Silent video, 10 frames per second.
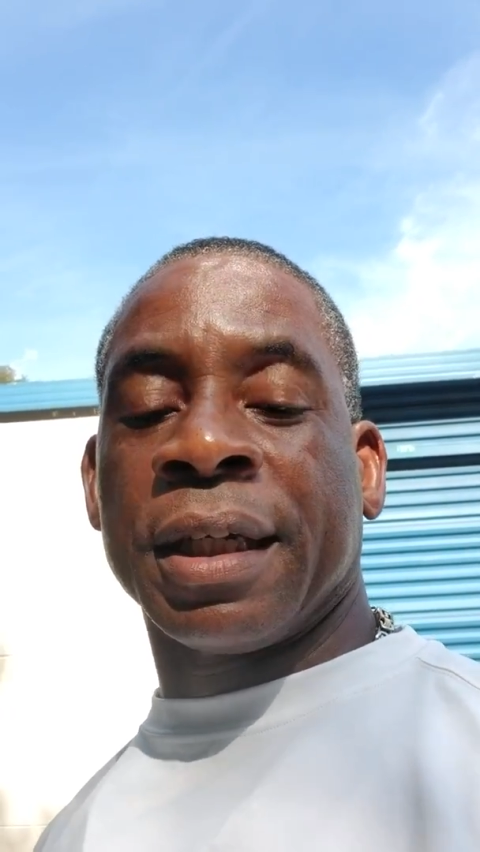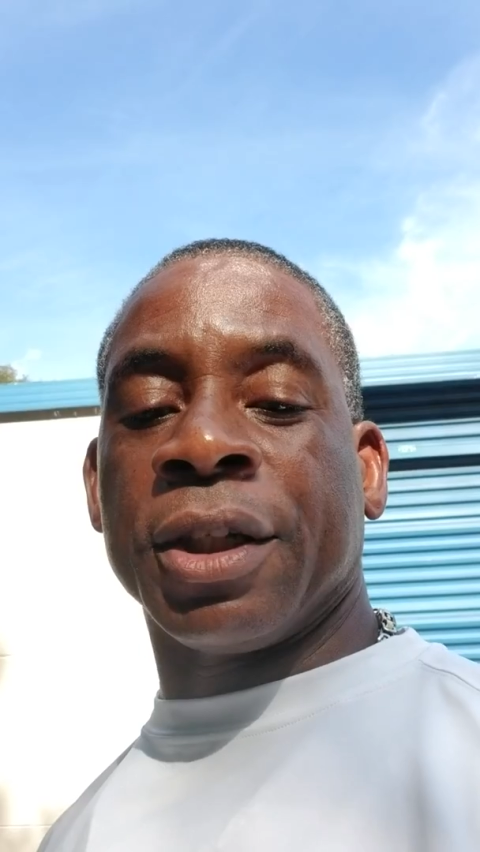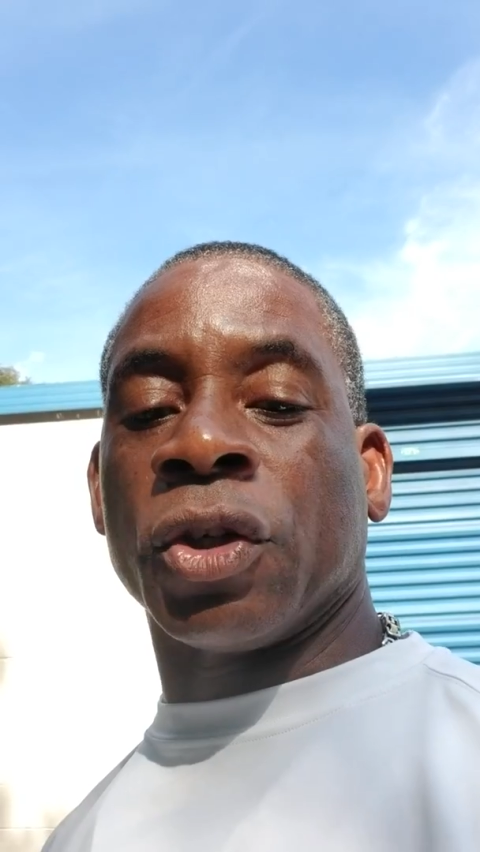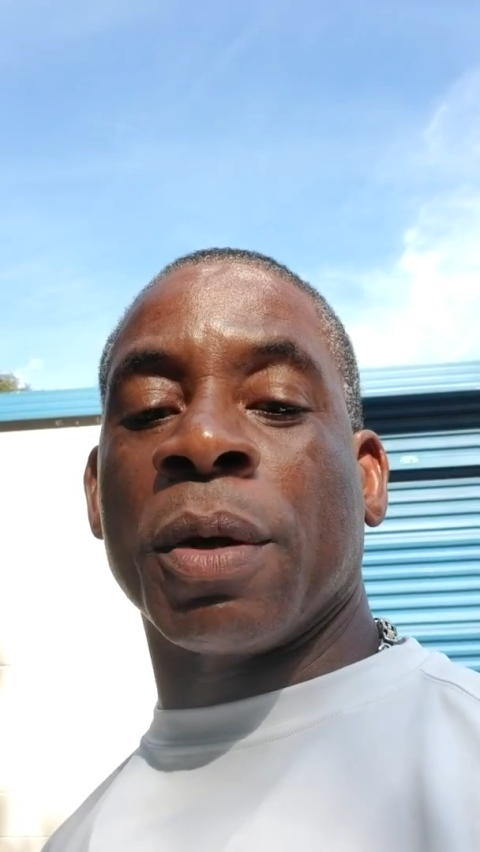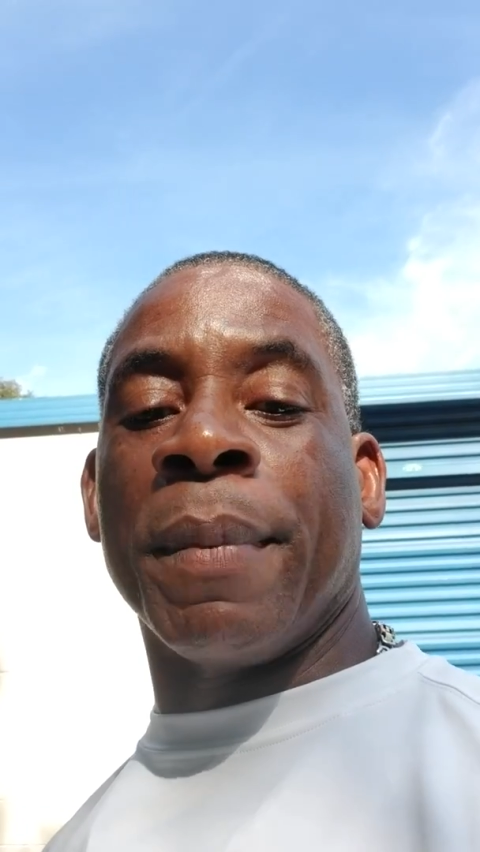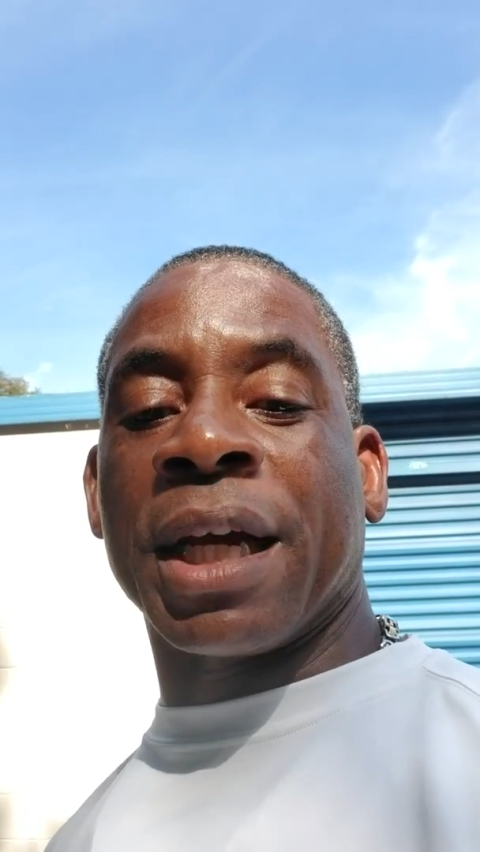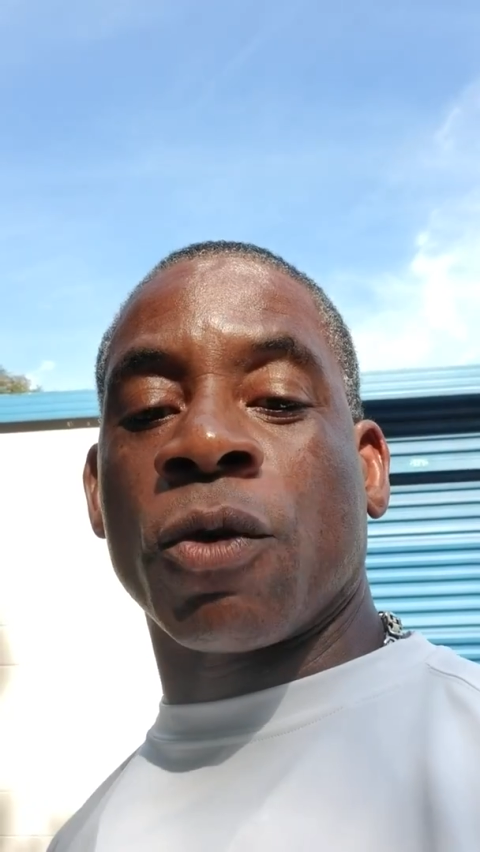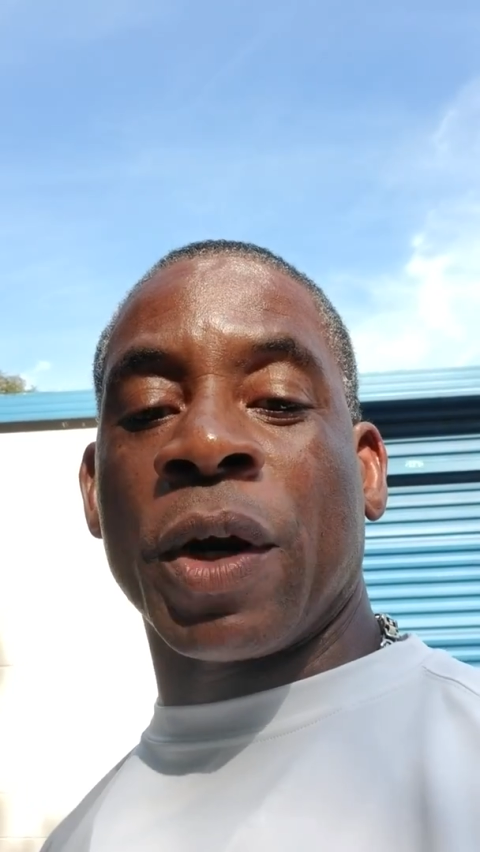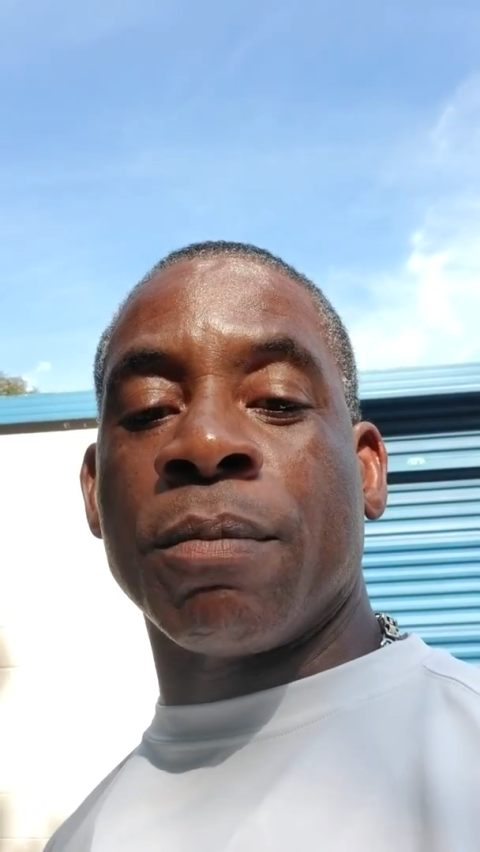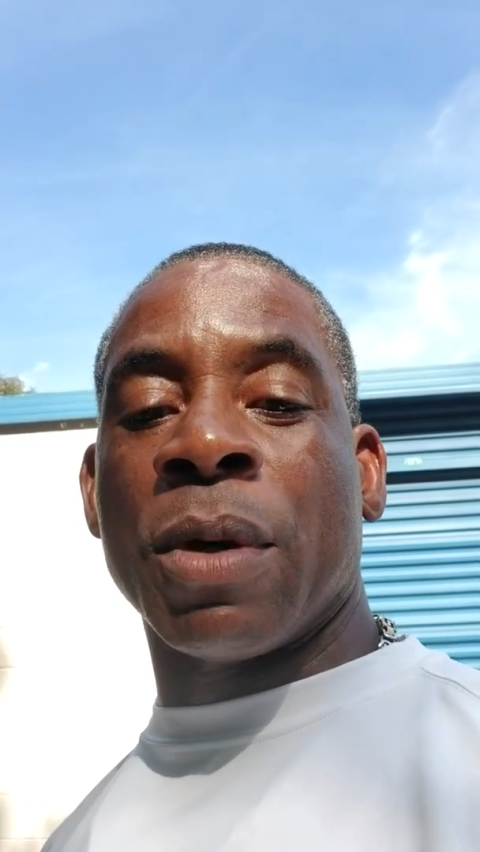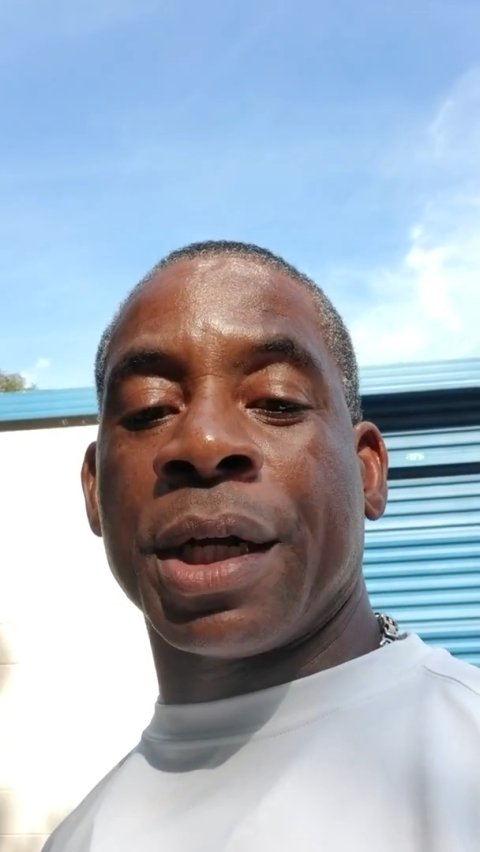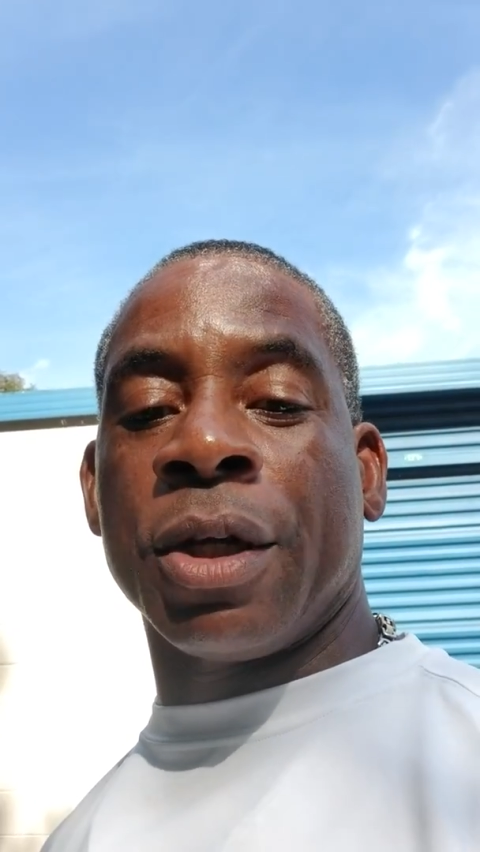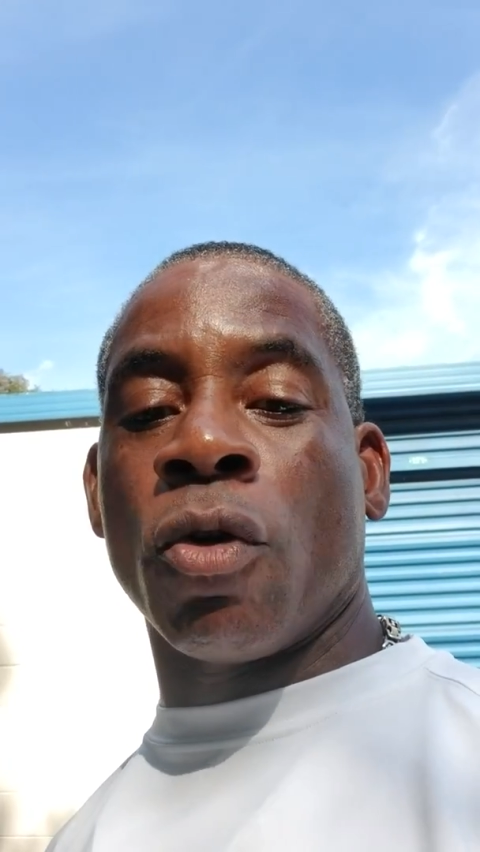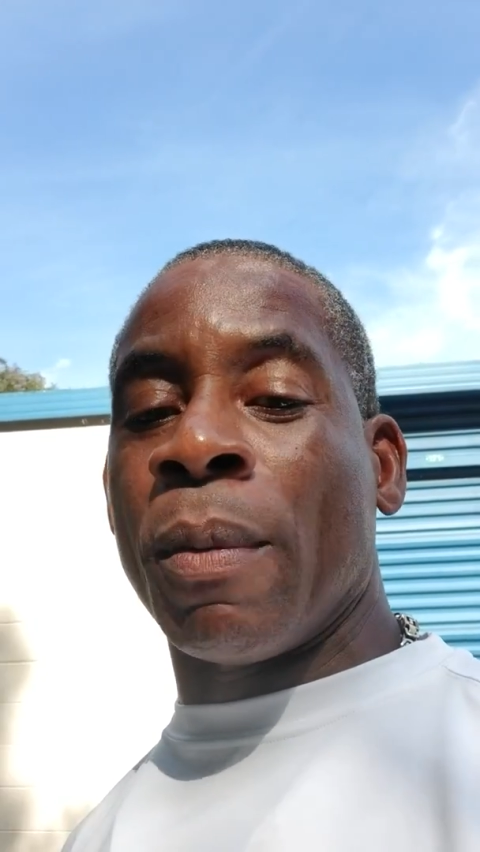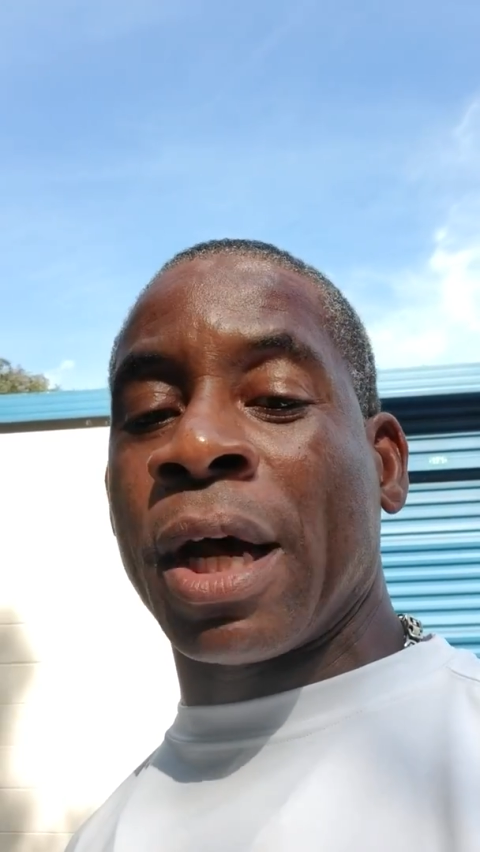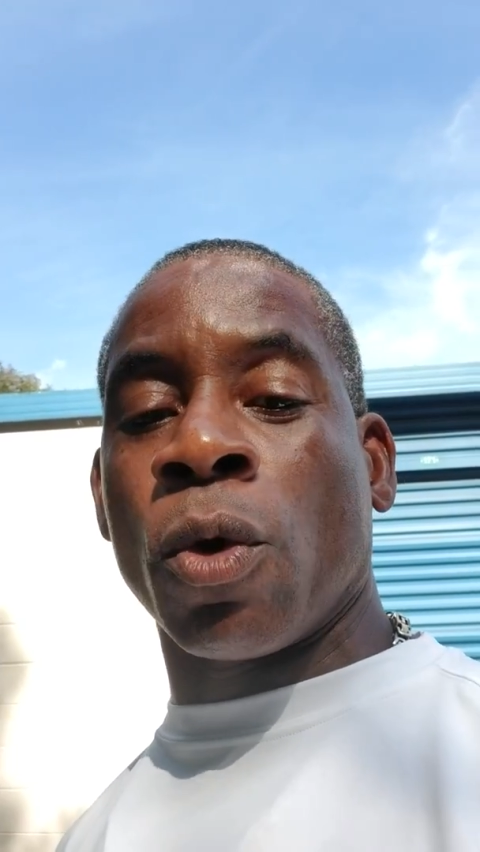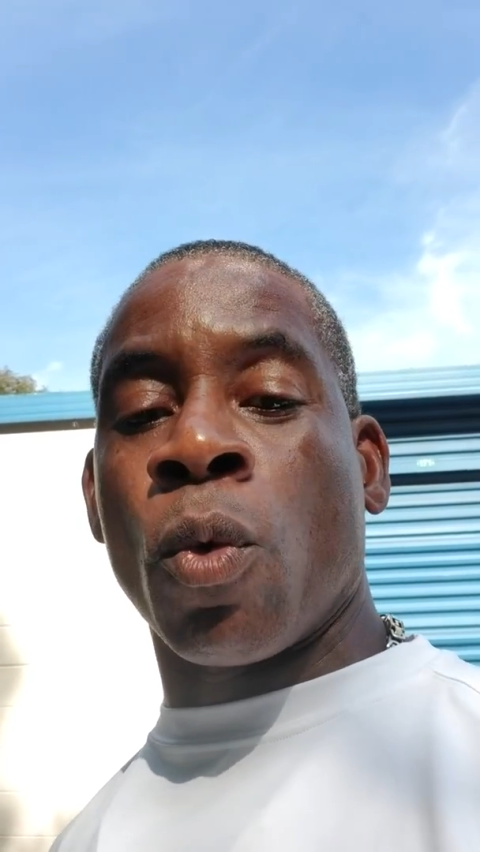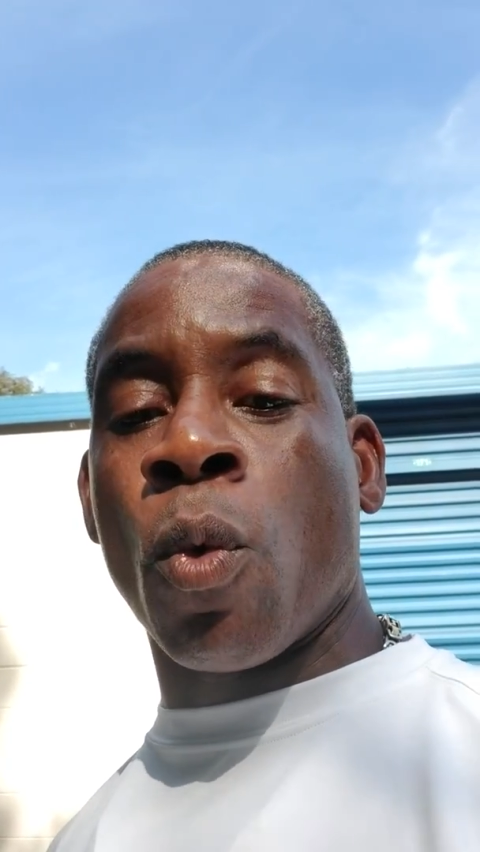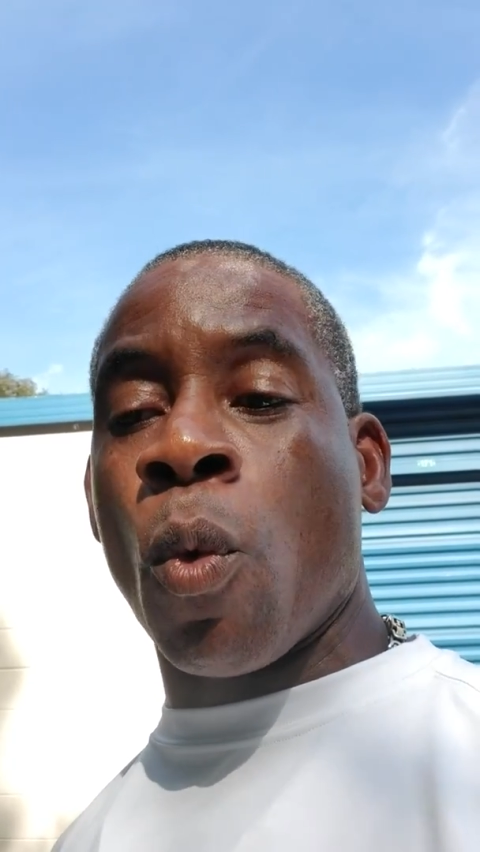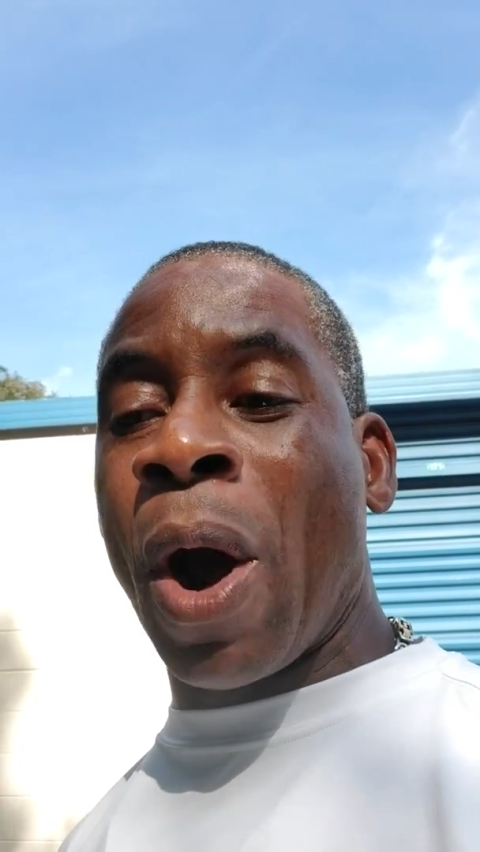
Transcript: that you can make great money no matter